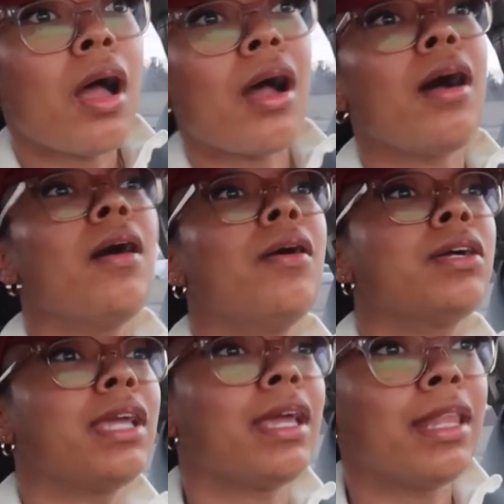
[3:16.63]
Oh,
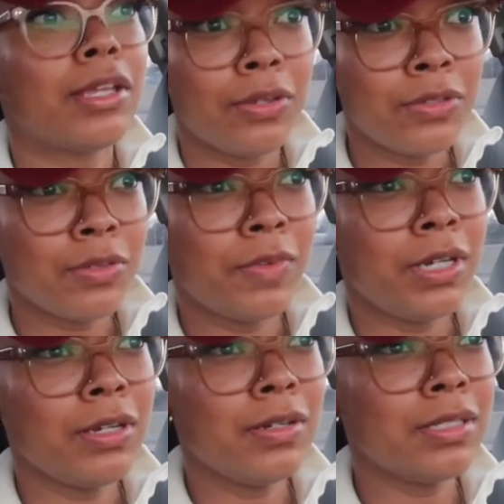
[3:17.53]
okay, like YouTube
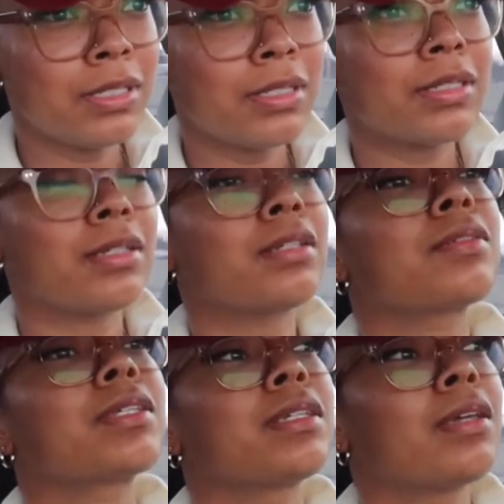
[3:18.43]
videos?
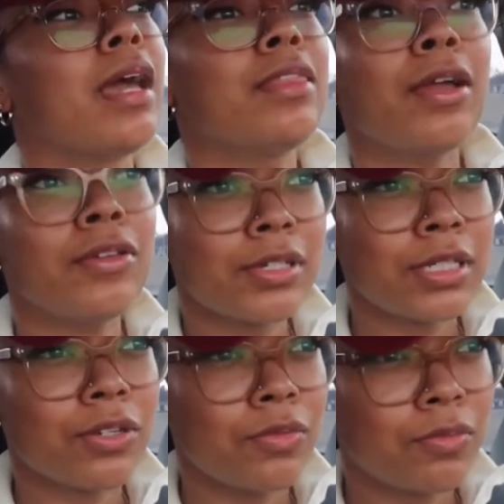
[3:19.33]
I thought you just
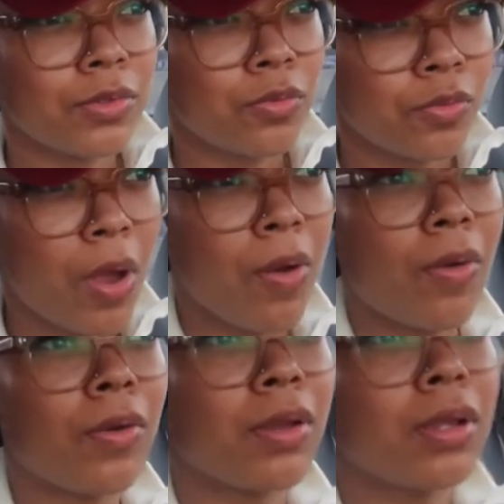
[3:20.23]
said you, you
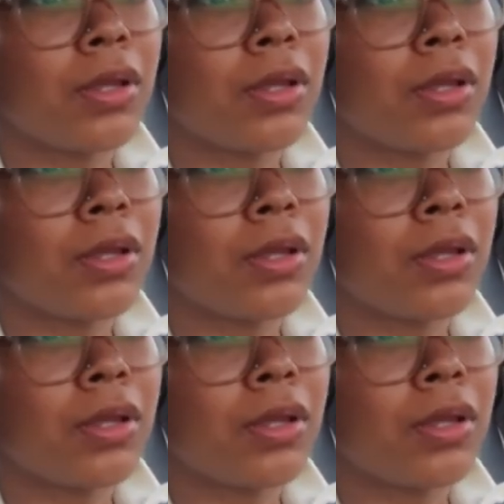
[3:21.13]
wrote.